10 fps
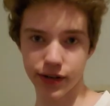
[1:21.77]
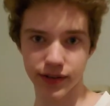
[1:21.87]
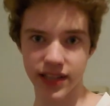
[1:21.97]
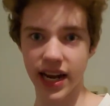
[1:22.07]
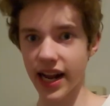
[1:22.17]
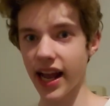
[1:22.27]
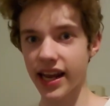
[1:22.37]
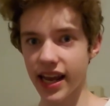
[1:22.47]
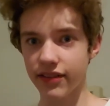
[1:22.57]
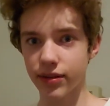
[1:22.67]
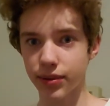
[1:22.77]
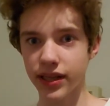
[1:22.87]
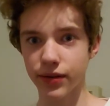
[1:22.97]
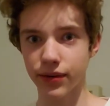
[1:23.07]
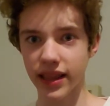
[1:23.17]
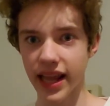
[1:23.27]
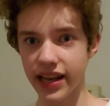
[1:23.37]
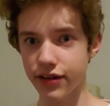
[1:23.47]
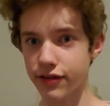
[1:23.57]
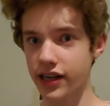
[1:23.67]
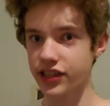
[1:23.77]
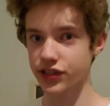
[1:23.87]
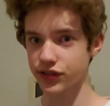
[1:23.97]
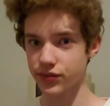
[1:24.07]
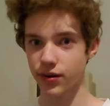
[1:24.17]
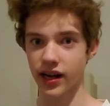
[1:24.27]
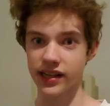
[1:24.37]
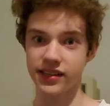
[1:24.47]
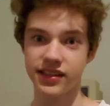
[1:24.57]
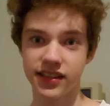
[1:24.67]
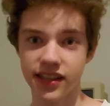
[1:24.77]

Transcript: was that I had to have the player with 8 directional sprites.